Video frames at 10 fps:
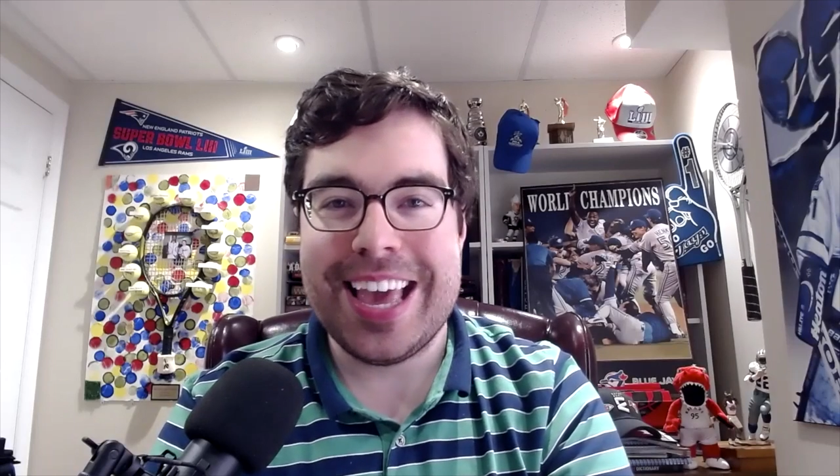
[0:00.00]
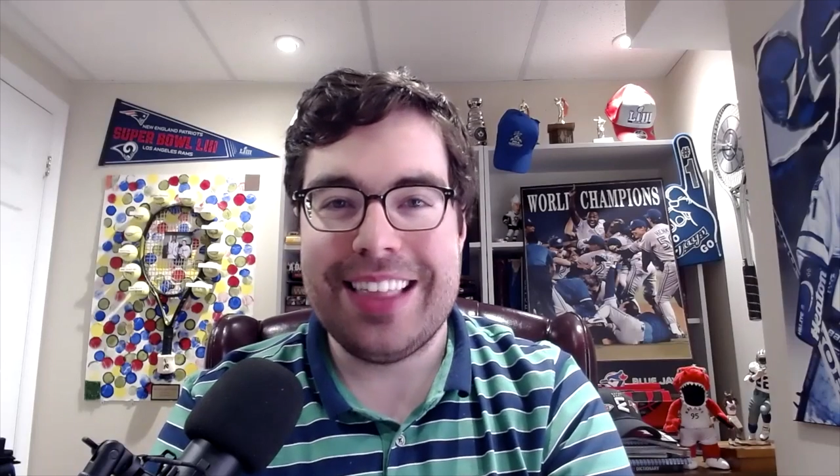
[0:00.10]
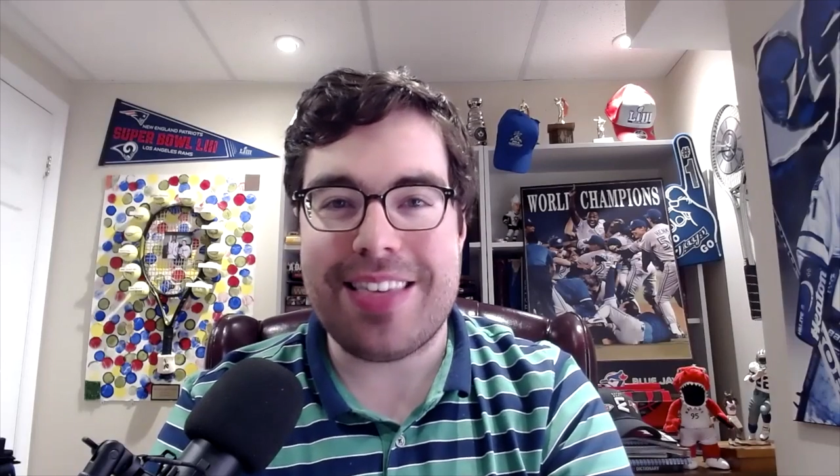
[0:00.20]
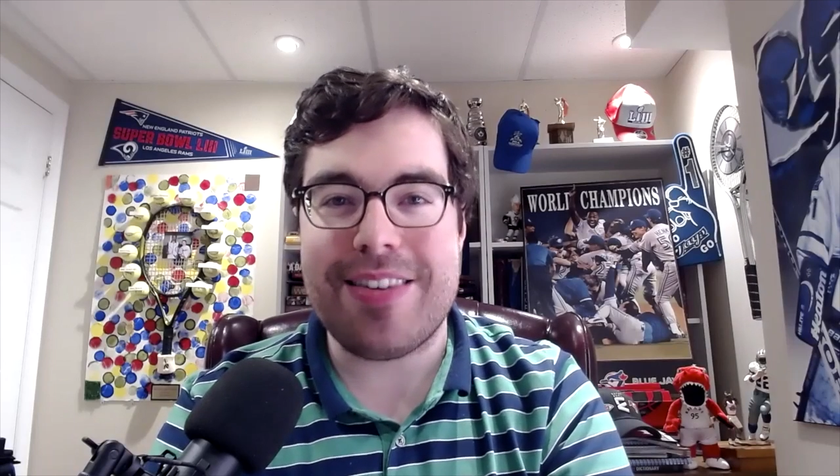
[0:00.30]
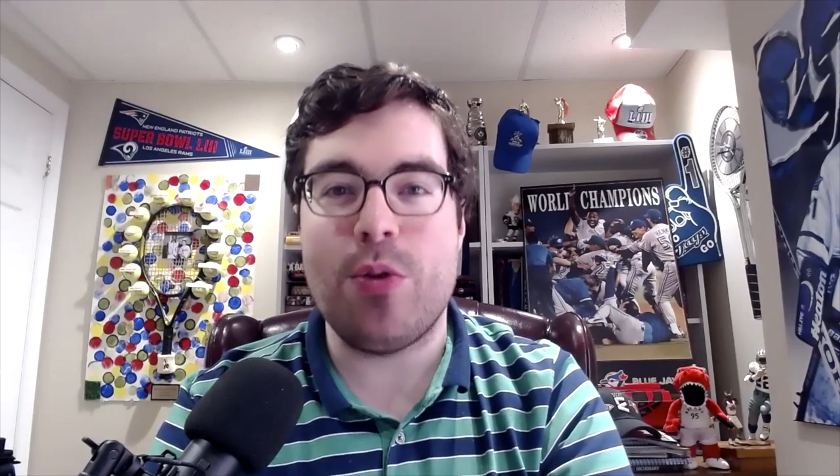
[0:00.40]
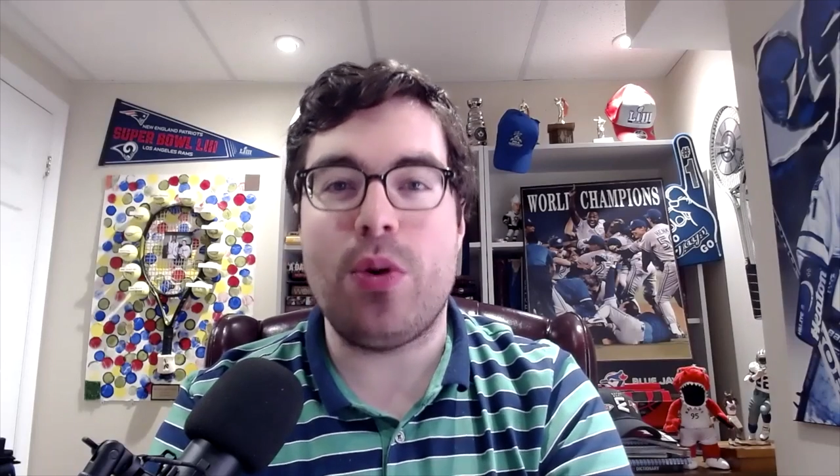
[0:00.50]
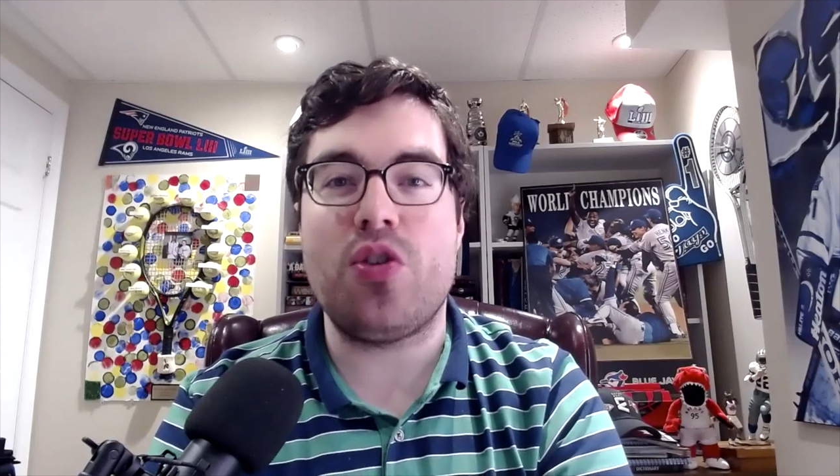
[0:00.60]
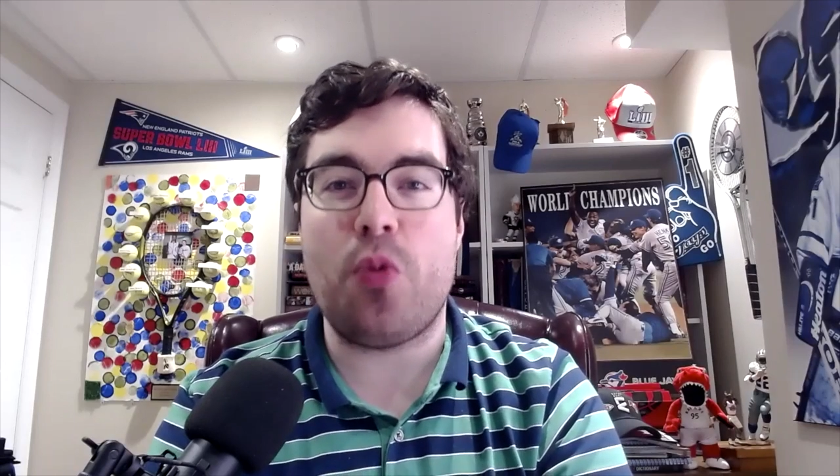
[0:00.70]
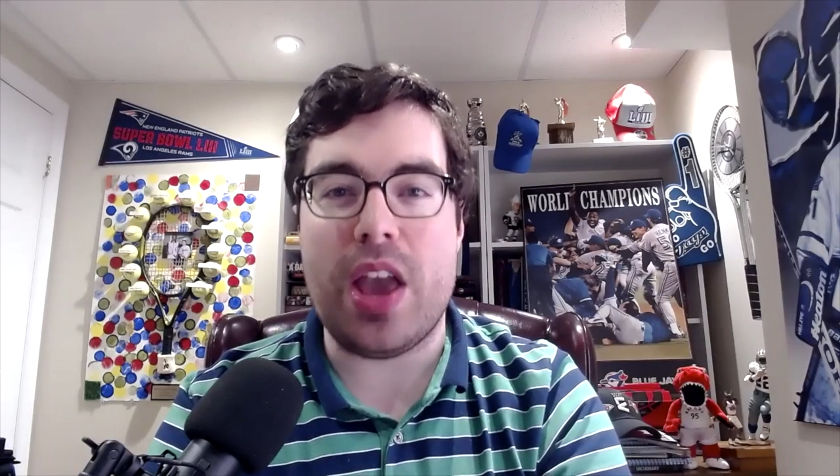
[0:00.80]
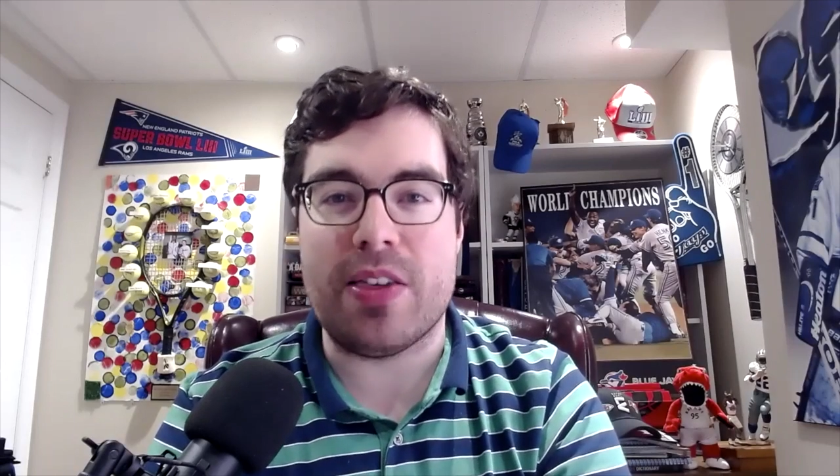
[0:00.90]
This is
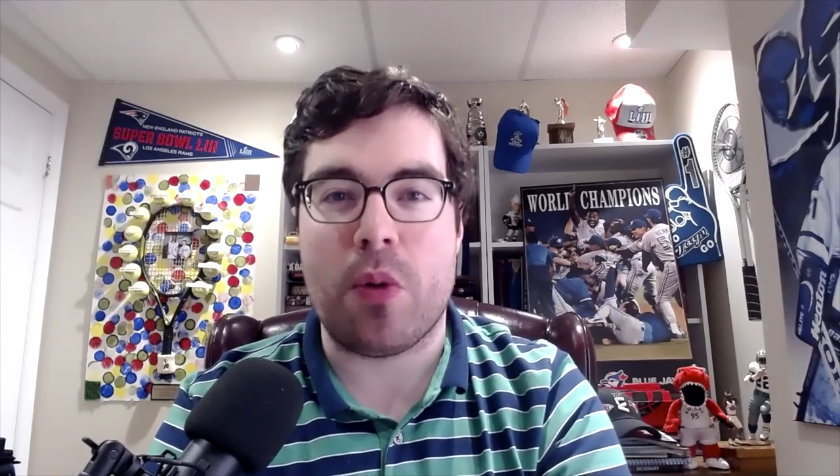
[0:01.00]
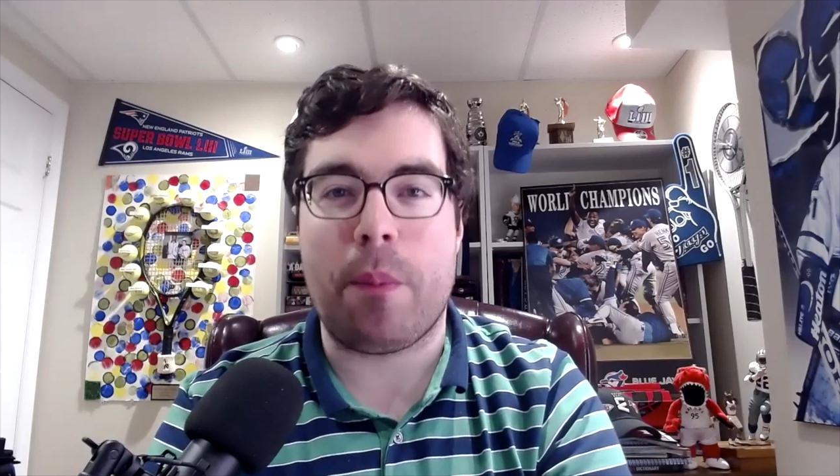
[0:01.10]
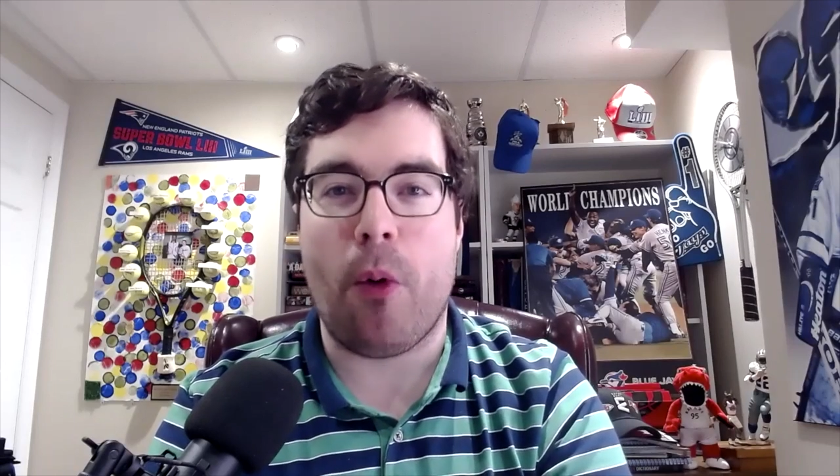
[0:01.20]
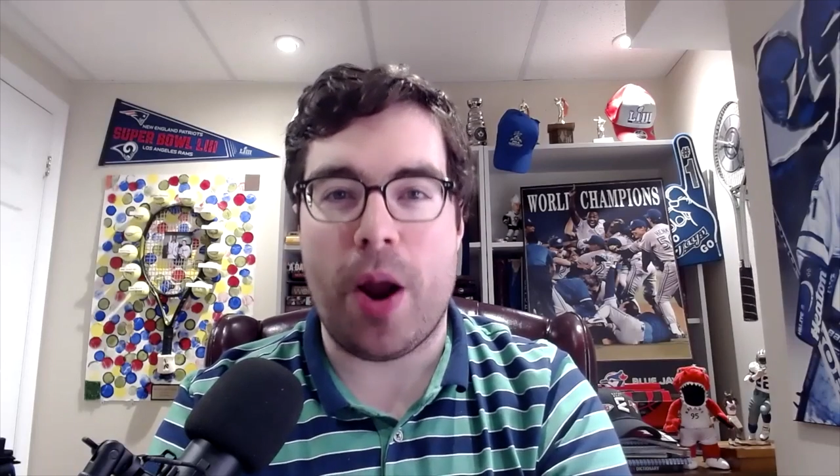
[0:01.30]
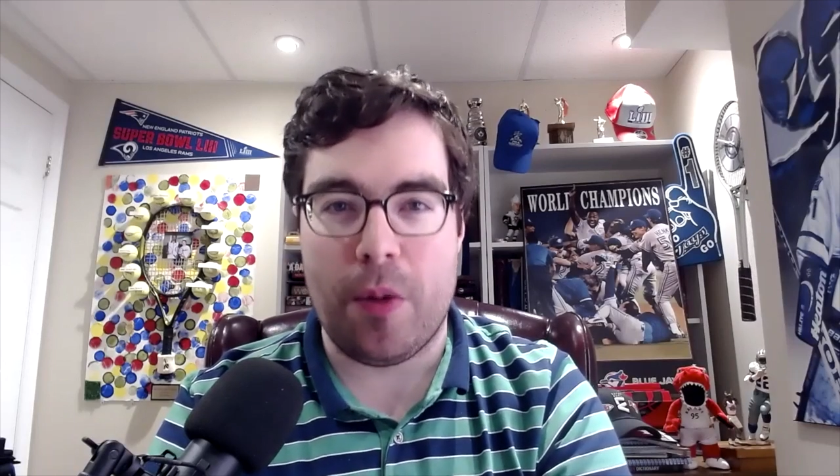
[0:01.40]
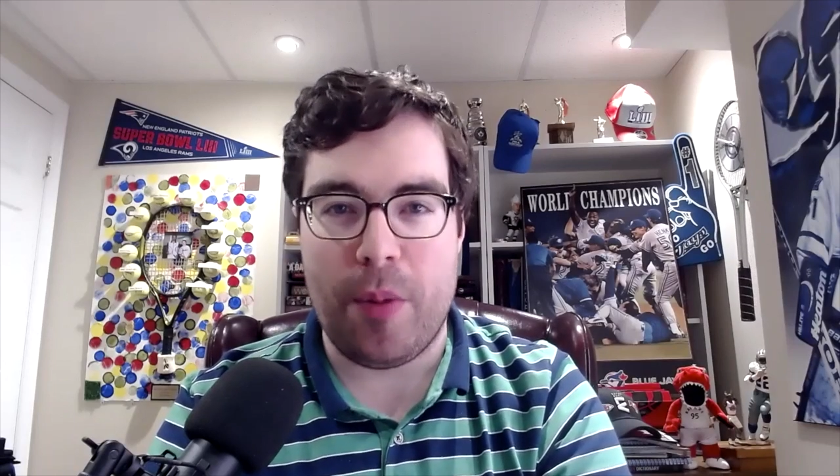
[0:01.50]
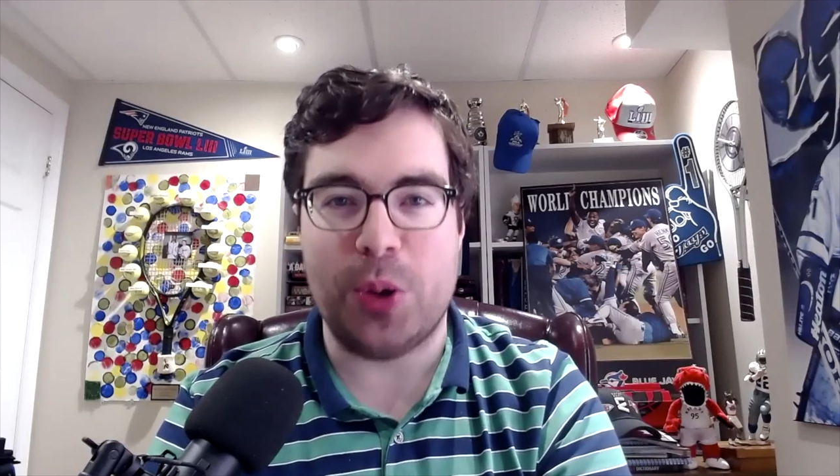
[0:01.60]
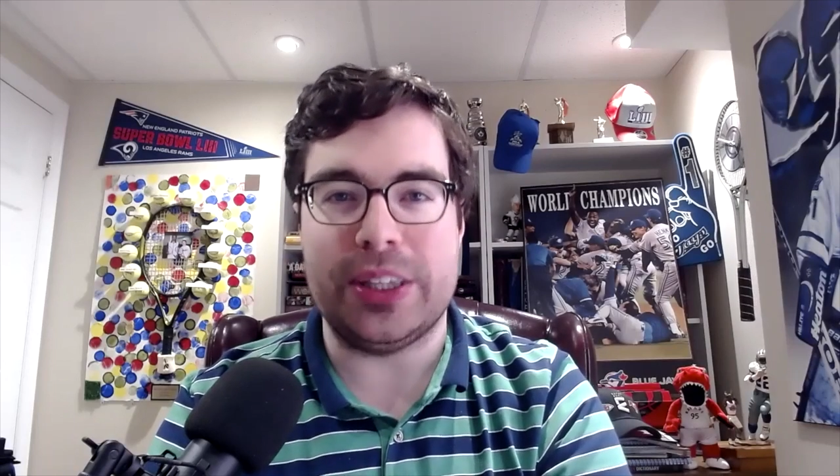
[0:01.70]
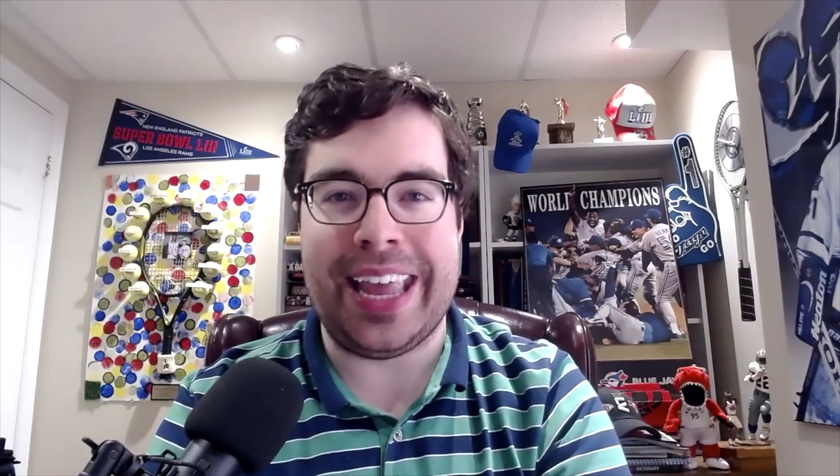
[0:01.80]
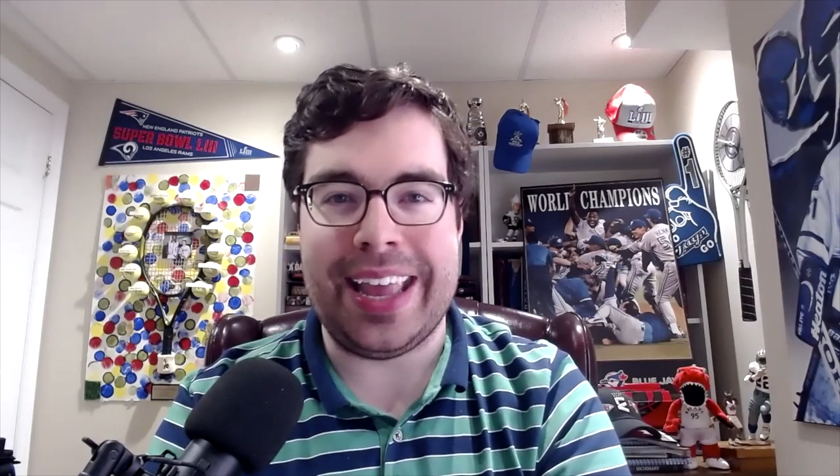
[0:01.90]
Lukas Weese reporting
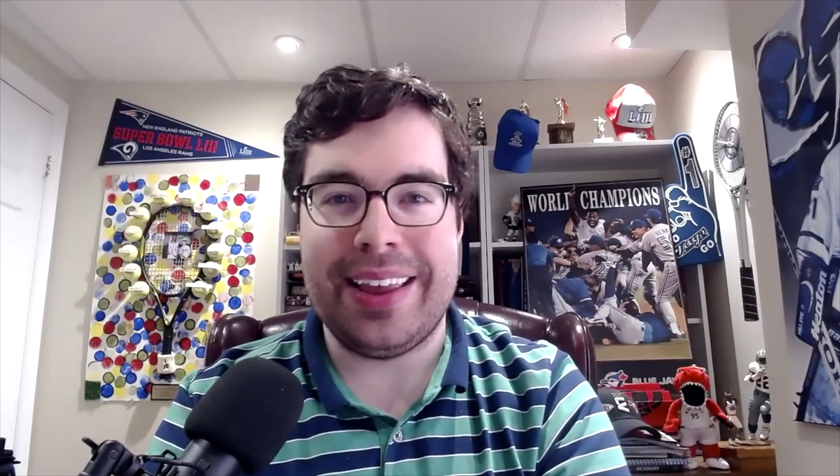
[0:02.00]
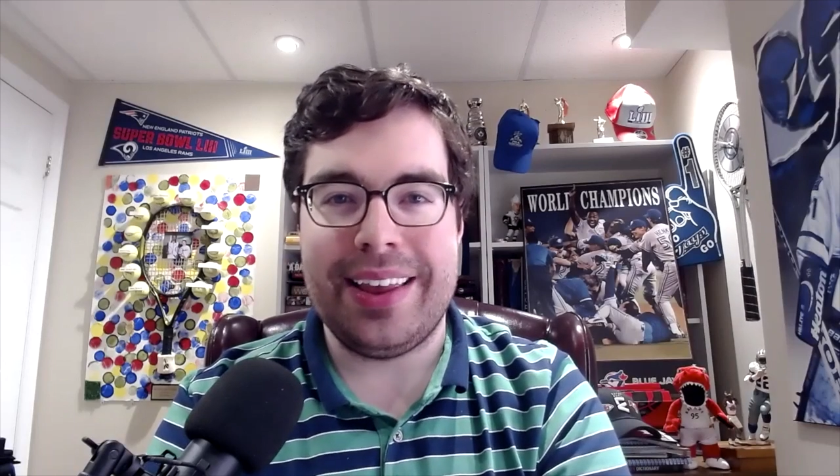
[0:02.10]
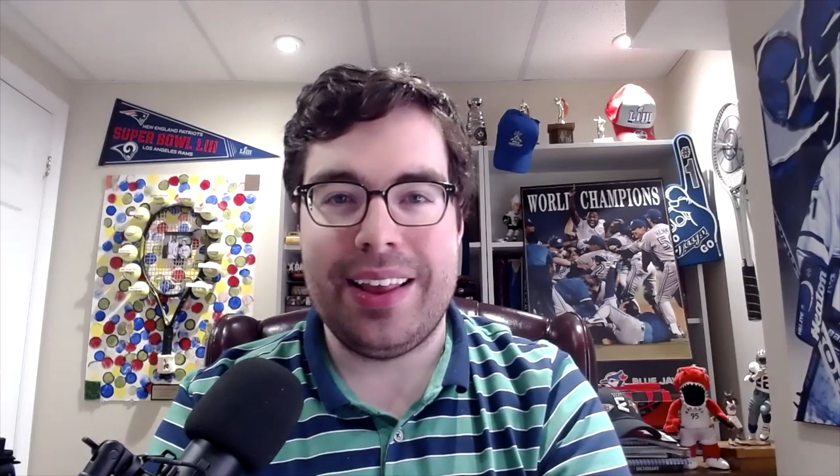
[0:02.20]
remotely